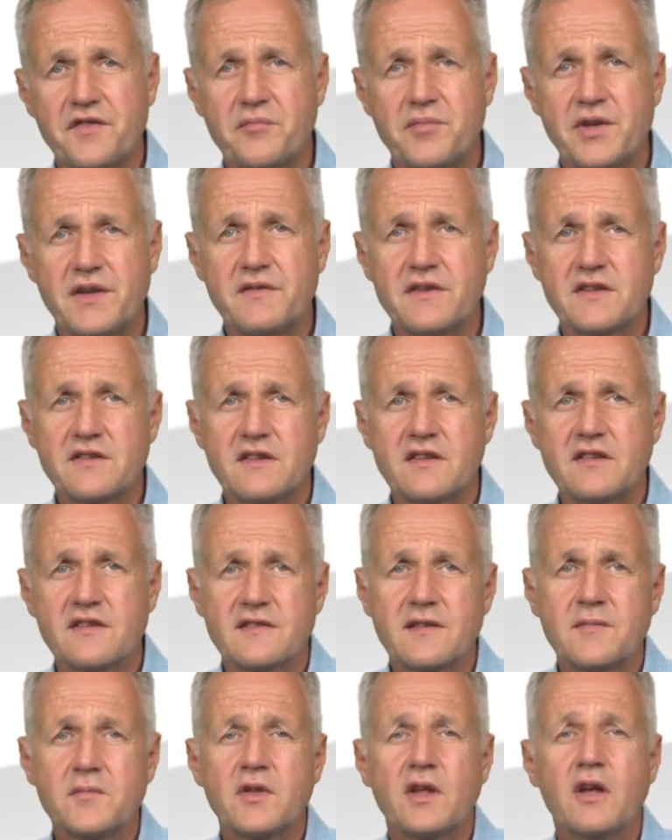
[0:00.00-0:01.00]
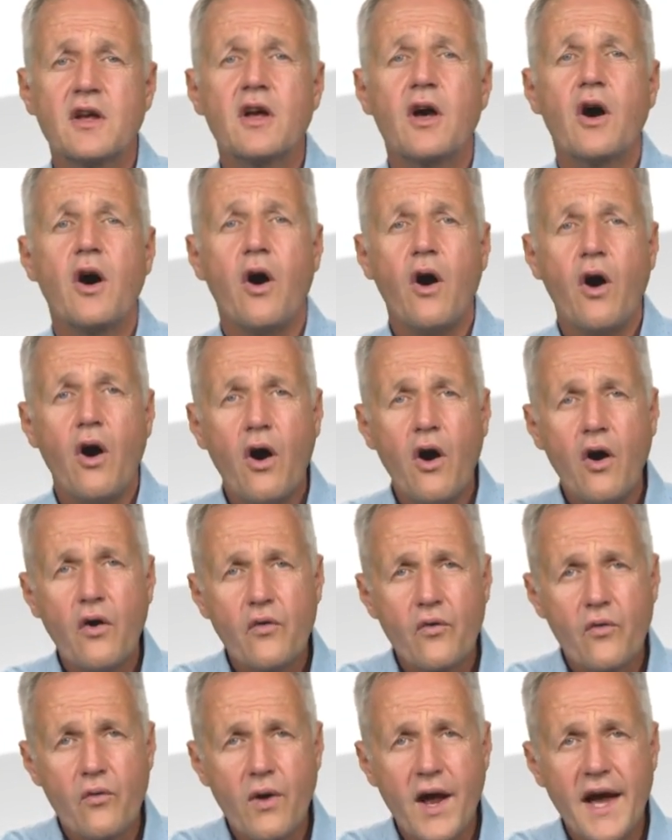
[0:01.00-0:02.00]
the PV system
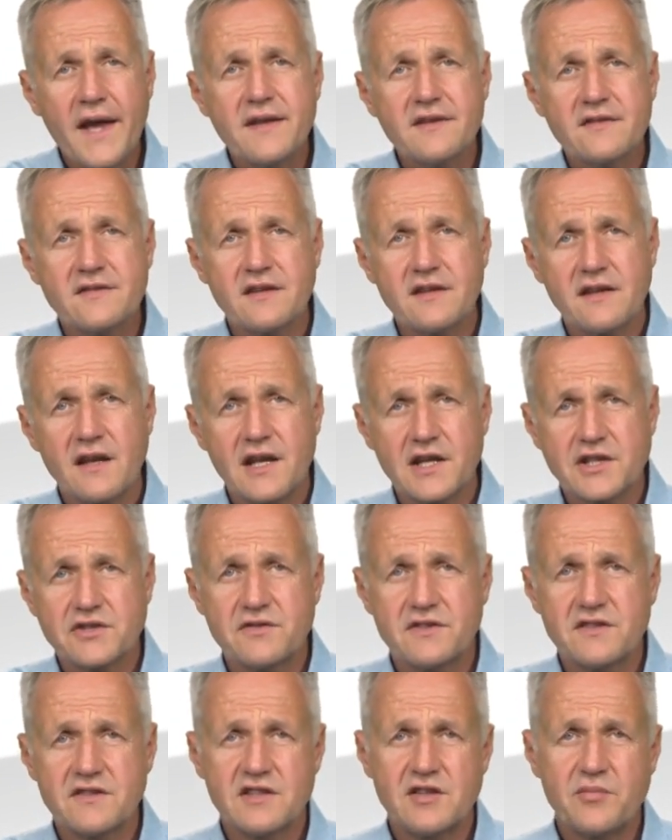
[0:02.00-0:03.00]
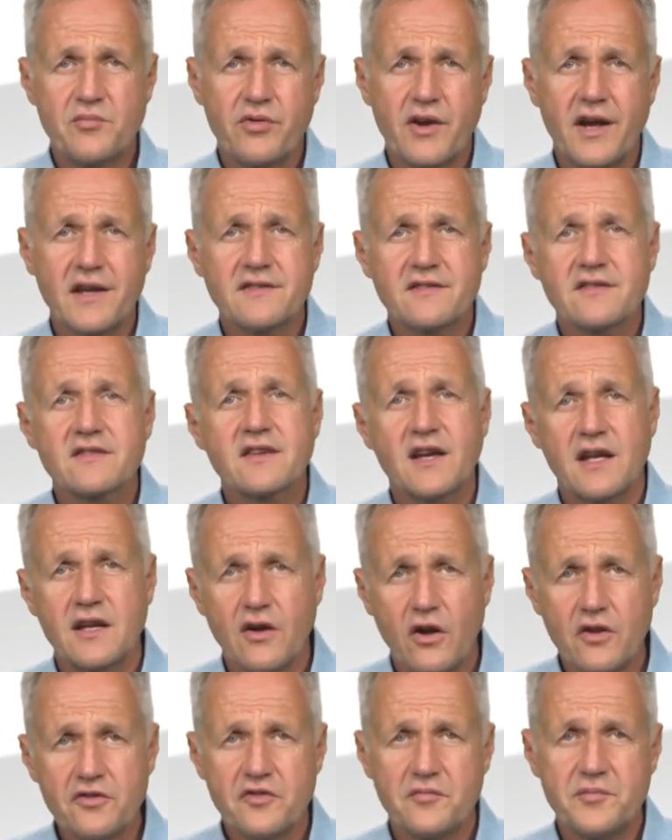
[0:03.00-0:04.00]
or rising electricity prices can
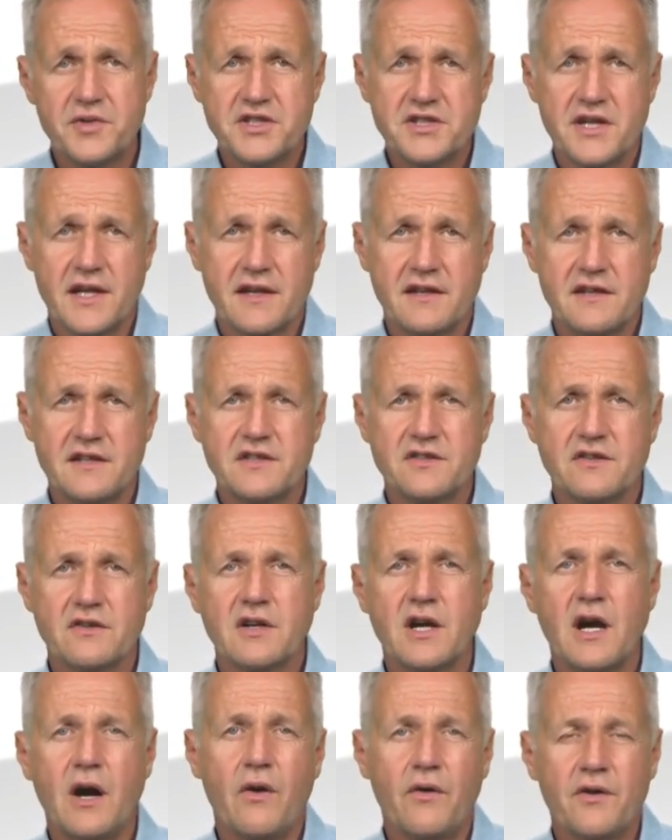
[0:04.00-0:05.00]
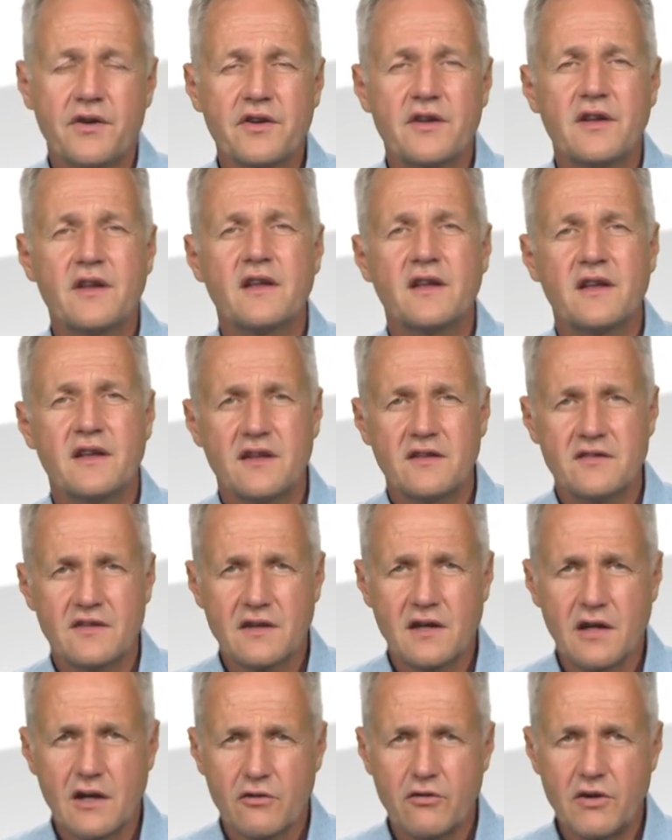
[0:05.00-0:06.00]
also be taken into account in the
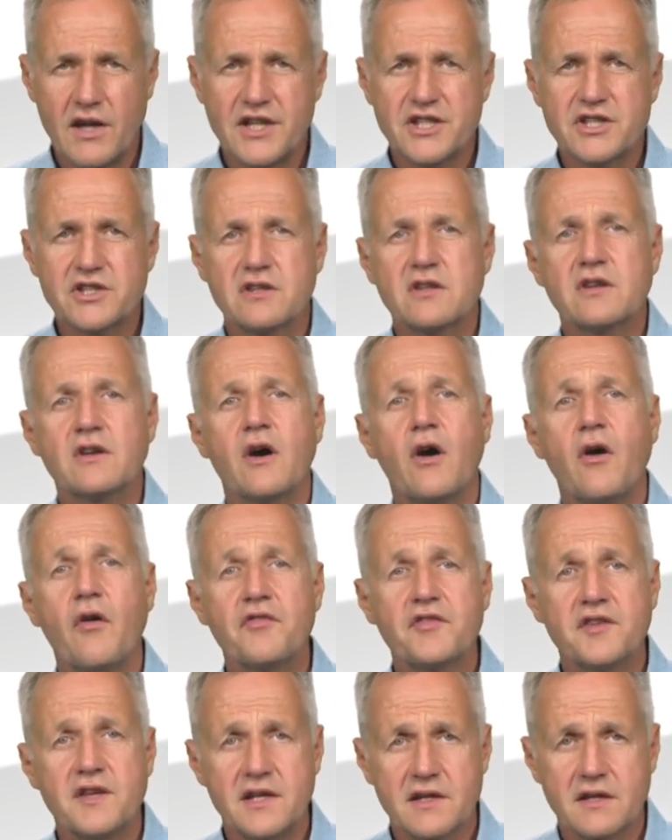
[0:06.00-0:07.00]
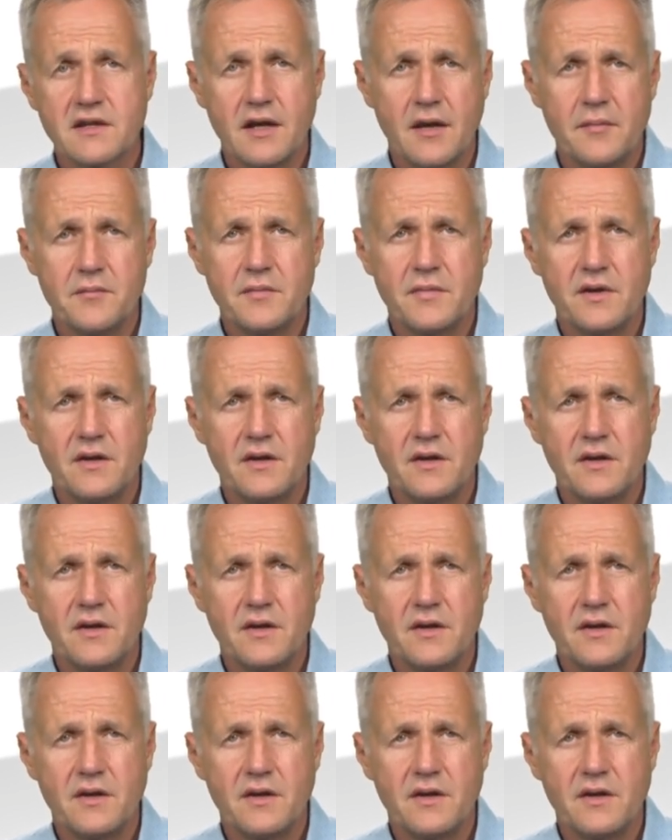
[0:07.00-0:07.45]
calculation of the income.